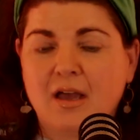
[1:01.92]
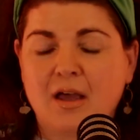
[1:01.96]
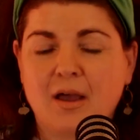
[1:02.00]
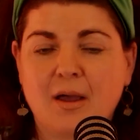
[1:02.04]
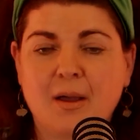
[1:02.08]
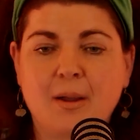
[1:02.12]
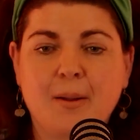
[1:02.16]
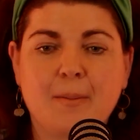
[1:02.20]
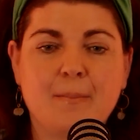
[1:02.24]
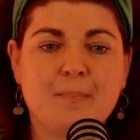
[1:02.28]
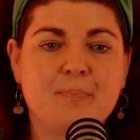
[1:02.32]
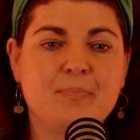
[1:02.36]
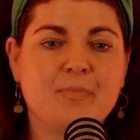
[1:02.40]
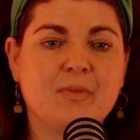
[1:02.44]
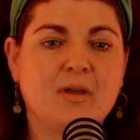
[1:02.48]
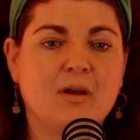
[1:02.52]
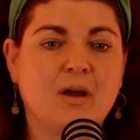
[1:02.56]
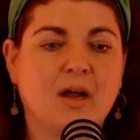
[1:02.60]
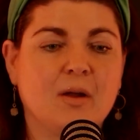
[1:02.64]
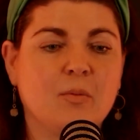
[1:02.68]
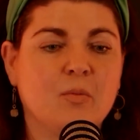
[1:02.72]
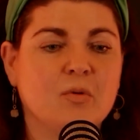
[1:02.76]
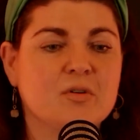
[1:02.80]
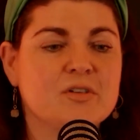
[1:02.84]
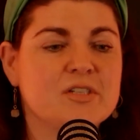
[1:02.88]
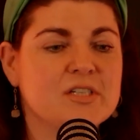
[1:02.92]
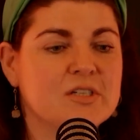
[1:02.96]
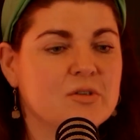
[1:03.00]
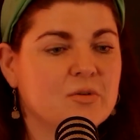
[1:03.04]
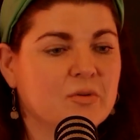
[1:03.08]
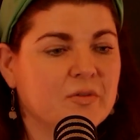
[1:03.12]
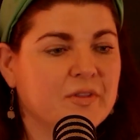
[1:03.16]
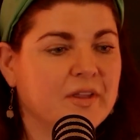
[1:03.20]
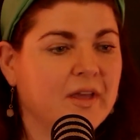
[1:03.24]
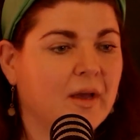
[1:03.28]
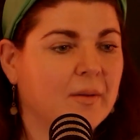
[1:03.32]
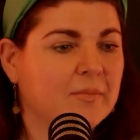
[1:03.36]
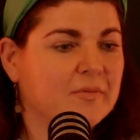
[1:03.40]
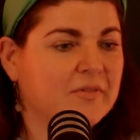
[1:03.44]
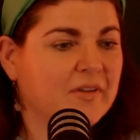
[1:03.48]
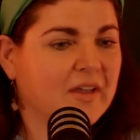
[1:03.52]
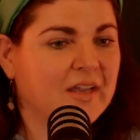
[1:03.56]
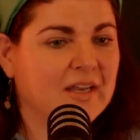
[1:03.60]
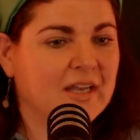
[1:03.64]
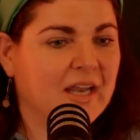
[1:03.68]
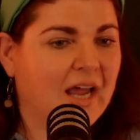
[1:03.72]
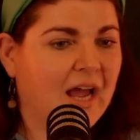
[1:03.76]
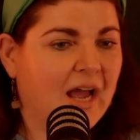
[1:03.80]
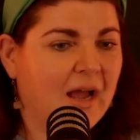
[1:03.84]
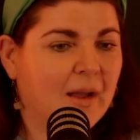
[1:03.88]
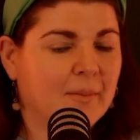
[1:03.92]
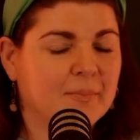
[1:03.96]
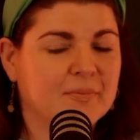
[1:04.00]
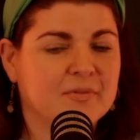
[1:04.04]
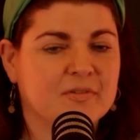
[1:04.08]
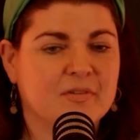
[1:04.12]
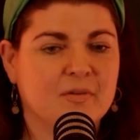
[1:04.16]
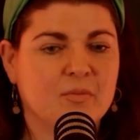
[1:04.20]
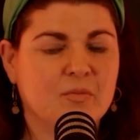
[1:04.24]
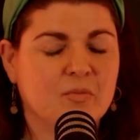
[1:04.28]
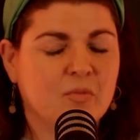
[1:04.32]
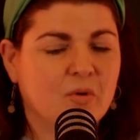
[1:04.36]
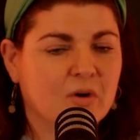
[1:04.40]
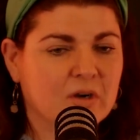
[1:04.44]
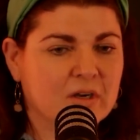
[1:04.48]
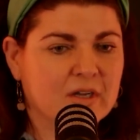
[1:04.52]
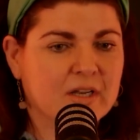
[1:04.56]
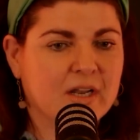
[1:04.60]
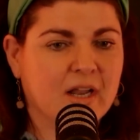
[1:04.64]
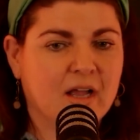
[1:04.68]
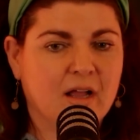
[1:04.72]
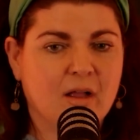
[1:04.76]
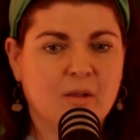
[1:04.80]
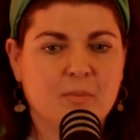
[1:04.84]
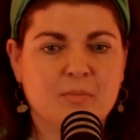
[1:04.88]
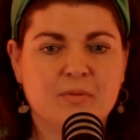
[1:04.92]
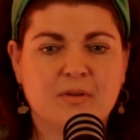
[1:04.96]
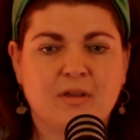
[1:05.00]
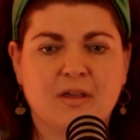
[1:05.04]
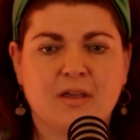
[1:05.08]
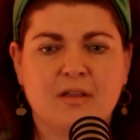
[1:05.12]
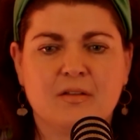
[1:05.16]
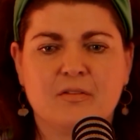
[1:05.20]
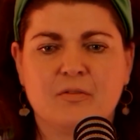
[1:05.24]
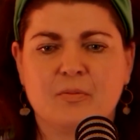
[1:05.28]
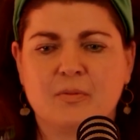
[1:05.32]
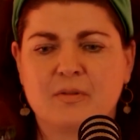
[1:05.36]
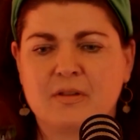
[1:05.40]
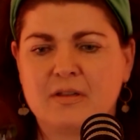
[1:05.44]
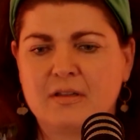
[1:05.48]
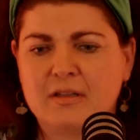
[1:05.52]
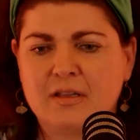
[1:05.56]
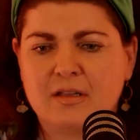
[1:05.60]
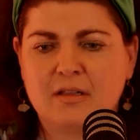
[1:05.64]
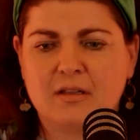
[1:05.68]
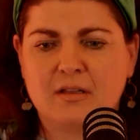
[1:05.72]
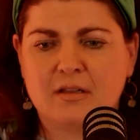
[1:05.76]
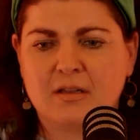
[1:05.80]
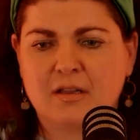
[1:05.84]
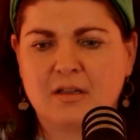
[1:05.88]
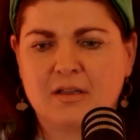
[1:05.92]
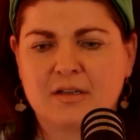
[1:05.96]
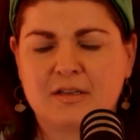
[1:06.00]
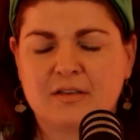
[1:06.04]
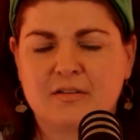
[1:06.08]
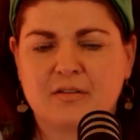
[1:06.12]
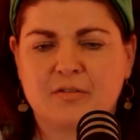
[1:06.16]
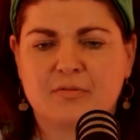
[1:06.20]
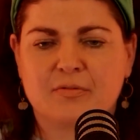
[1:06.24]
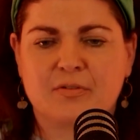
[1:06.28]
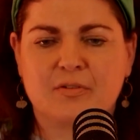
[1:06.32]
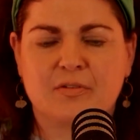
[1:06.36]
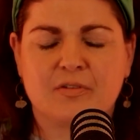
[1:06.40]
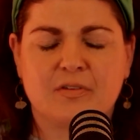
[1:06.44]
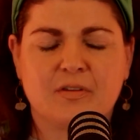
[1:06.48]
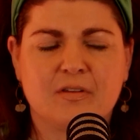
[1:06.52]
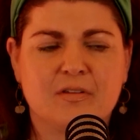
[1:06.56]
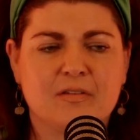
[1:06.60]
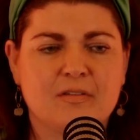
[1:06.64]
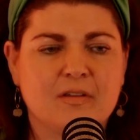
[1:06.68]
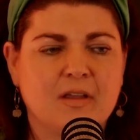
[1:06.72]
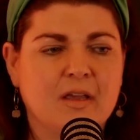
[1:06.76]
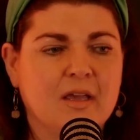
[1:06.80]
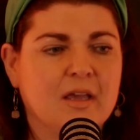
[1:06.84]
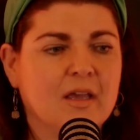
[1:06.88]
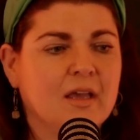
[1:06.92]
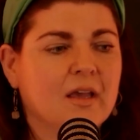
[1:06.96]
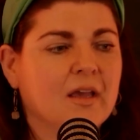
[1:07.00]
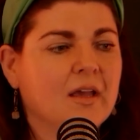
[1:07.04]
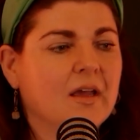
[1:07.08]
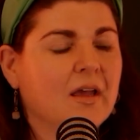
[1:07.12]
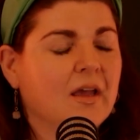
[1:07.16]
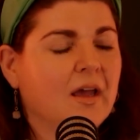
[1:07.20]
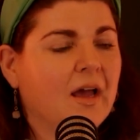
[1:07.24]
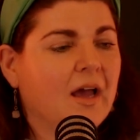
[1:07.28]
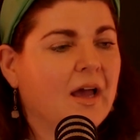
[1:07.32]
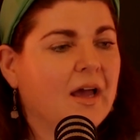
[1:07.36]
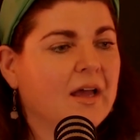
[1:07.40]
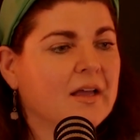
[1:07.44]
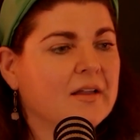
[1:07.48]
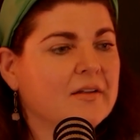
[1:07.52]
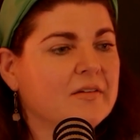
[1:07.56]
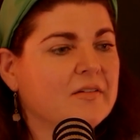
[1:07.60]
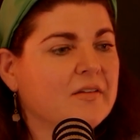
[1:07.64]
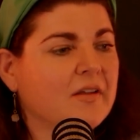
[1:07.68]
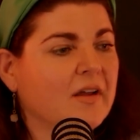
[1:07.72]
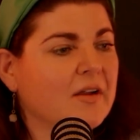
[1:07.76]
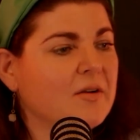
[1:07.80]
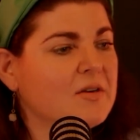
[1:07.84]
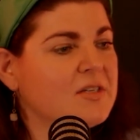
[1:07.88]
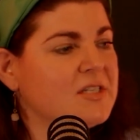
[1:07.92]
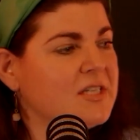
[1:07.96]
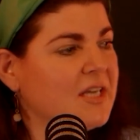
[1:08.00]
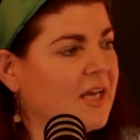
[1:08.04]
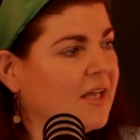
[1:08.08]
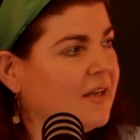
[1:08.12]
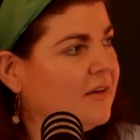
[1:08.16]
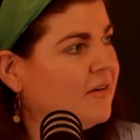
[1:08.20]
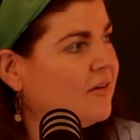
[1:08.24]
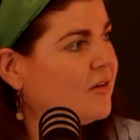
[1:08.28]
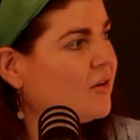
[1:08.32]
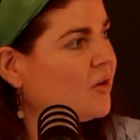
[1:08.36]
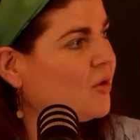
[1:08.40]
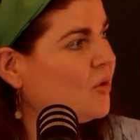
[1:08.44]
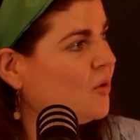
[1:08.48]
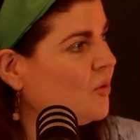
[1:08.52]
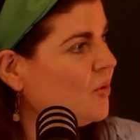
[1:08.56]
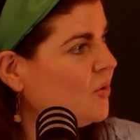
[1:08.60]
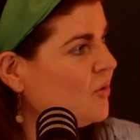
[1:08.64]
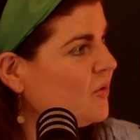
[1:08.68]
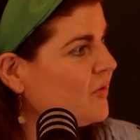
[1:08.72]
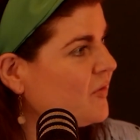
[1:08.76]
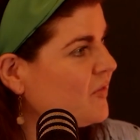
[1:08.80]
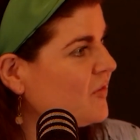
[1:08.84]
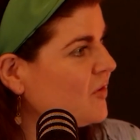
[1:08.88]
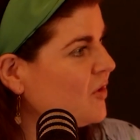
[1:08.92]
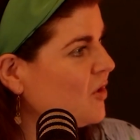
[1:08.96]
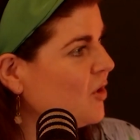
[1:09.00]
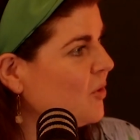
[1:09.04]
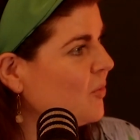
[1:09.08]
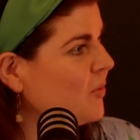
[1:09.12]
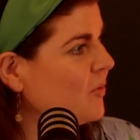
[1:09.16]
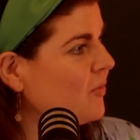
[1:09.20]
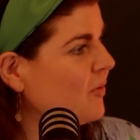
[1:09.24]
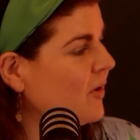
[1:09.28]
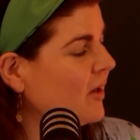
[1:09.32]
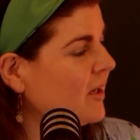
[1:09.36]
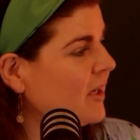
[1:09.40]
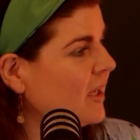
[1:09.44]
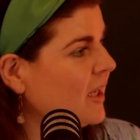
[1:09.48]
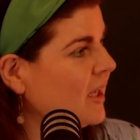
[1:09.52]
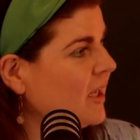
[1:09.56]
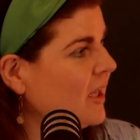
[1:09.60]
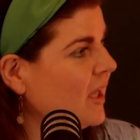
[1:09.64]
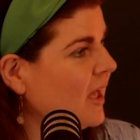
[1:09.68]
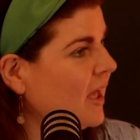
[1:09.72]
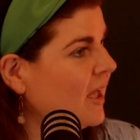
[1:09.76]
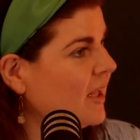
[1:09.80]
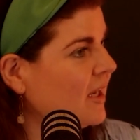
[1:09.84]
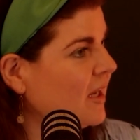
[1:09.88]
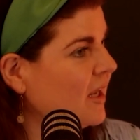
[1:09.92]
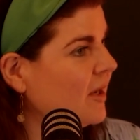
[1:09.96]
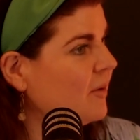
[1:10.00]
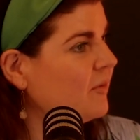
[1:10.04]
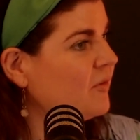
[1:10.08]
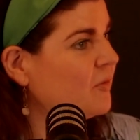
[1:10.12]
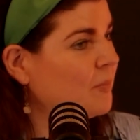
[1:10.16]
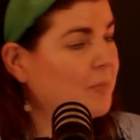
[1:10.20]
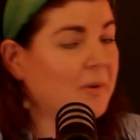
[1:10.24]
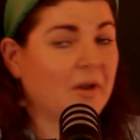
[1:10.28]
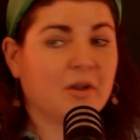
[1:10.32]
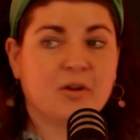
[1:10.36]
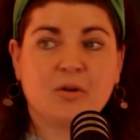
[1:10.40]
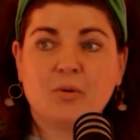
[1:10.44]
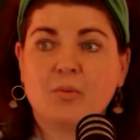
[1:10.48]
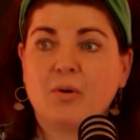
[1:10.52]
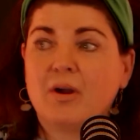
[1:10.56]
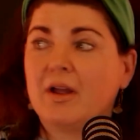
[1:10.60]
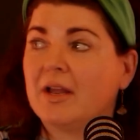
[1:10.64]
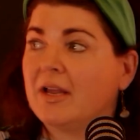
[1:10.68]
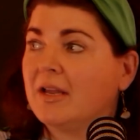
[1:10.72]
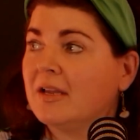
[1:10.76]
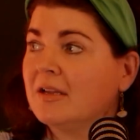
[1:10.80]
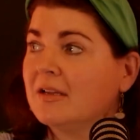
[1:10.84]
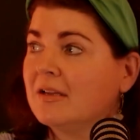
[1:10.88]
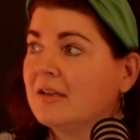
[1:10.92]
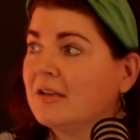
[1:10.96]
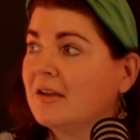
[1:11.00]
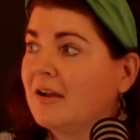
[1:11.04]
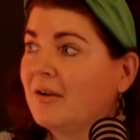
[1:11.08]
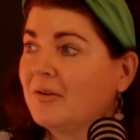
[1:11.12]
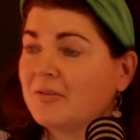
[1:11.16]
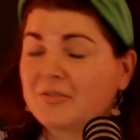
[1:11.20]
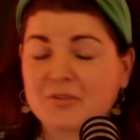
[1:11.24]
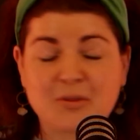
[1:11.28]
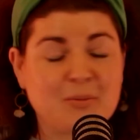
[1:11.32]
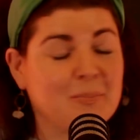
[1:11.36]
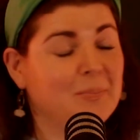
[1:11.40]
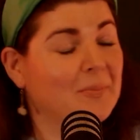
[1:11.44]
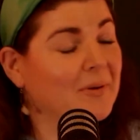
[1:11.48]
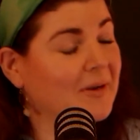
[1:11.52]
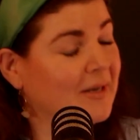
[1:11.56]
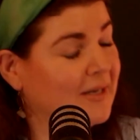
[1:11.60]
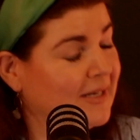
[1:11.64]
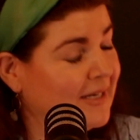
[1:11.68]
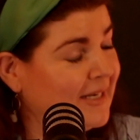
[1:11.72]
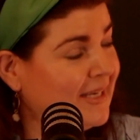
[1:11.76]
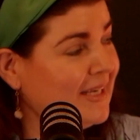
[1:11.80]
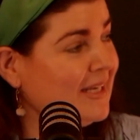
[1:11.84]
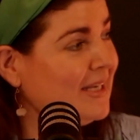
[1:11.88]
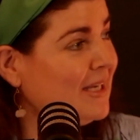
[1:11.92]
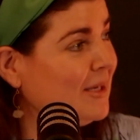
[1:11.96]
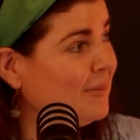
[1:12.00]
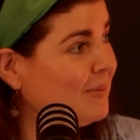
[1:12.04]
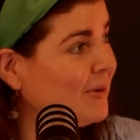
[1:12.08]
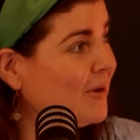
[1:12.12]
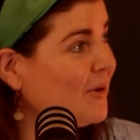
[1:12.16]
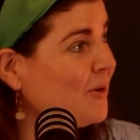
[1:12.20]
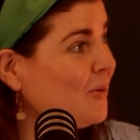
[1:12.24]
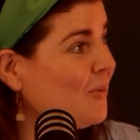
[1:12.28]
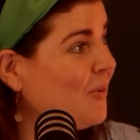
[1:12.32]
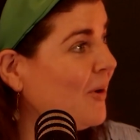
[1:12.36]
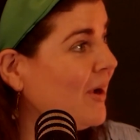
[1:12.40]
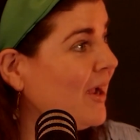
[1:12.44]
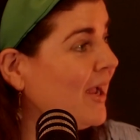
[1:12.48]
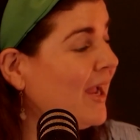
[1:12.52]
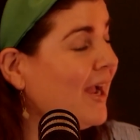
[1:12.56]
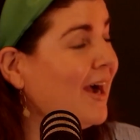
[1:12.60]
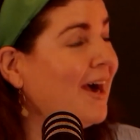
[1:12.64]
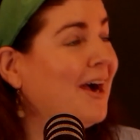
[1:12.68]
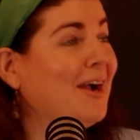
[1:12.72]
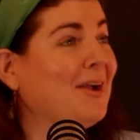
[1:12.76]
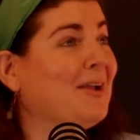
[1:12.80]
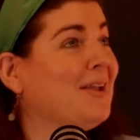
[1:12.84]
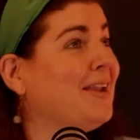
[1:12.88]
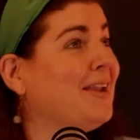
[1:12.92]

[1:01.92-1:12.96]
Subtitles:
I wanted all the update apps and what could help kids with learning differences. And I attended a course that you were running, and I was blown away. I was completely blown away.